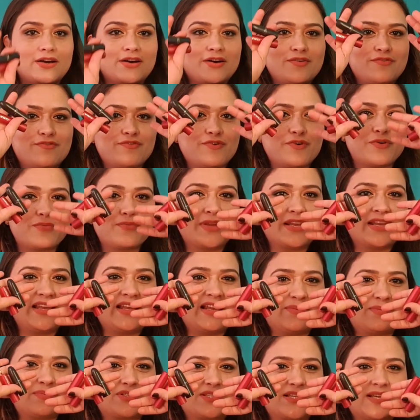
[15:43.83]
4 mini
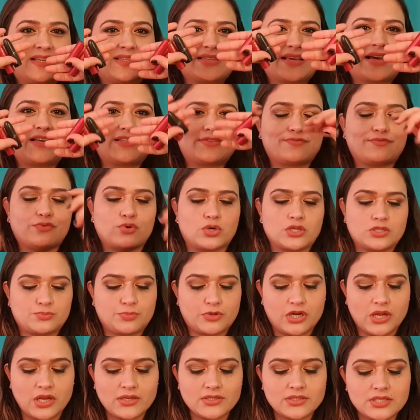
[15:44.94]
lipsticks as focus
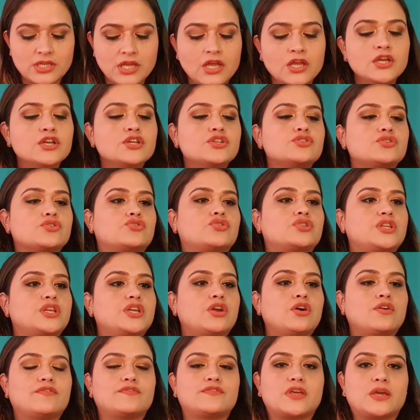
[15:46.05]
products. So 3
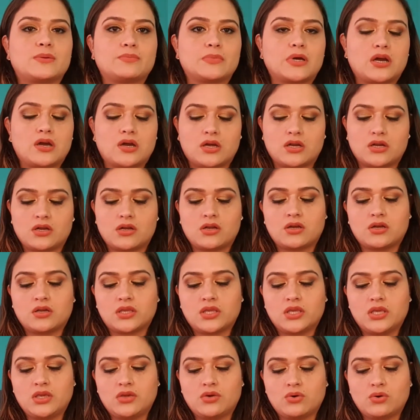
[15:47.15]
of them are
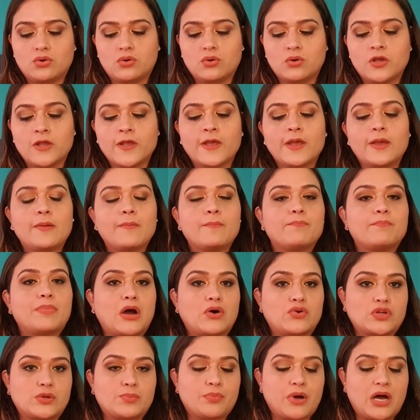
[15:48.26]
Kiko
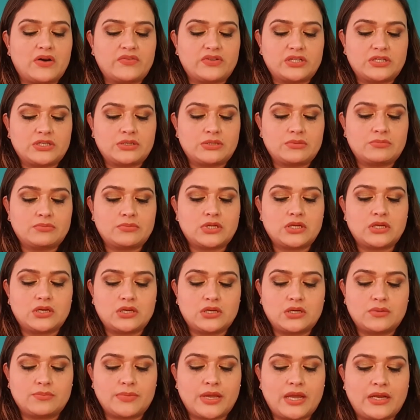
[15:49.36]
Powder Power
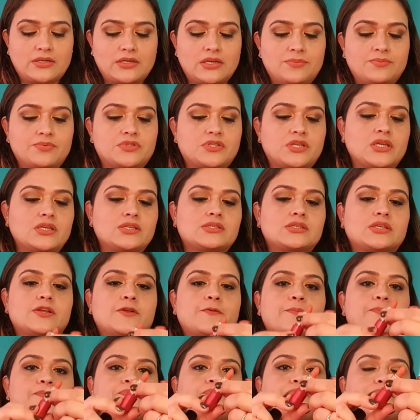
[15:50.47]
matte lipsticks.
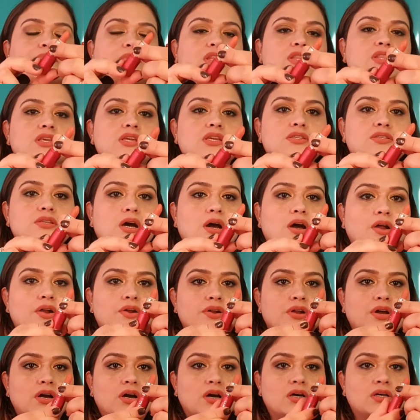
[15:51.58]
These
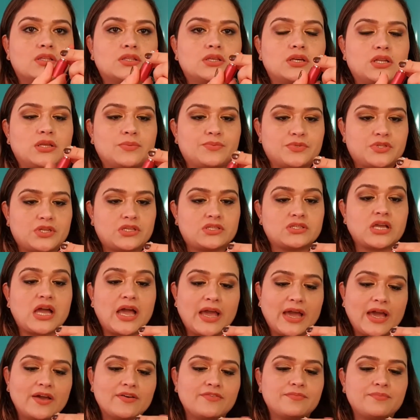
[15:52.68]
are the lipsticks. I
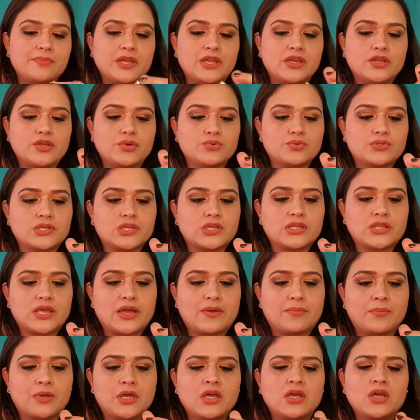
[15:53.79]
have been using
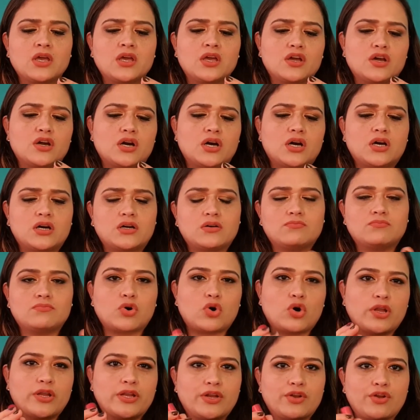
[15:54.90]
them
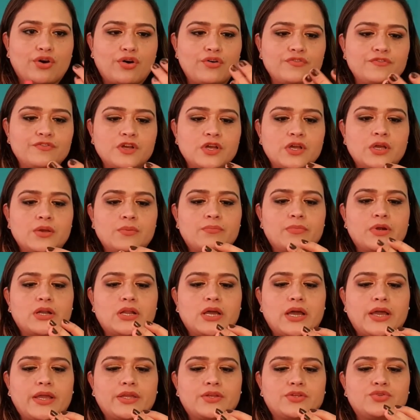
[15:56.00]
on and off, but
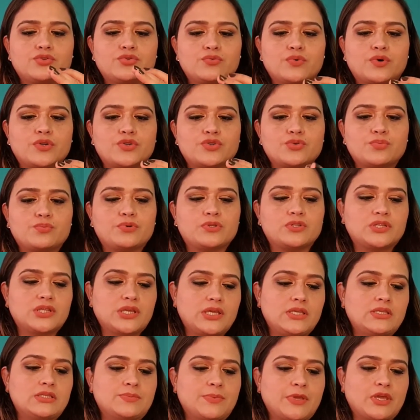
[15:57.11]
I do want to pull
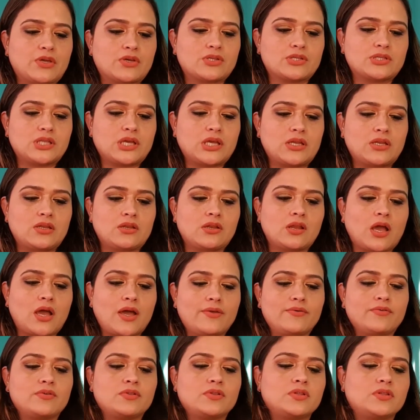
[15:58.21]
these because then I
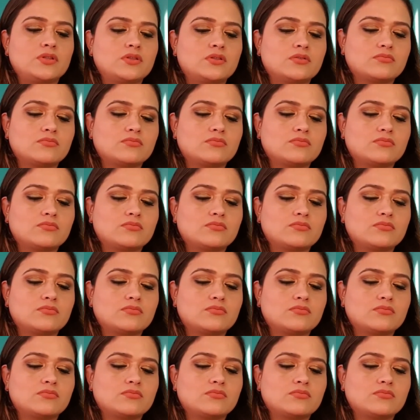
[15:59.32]
will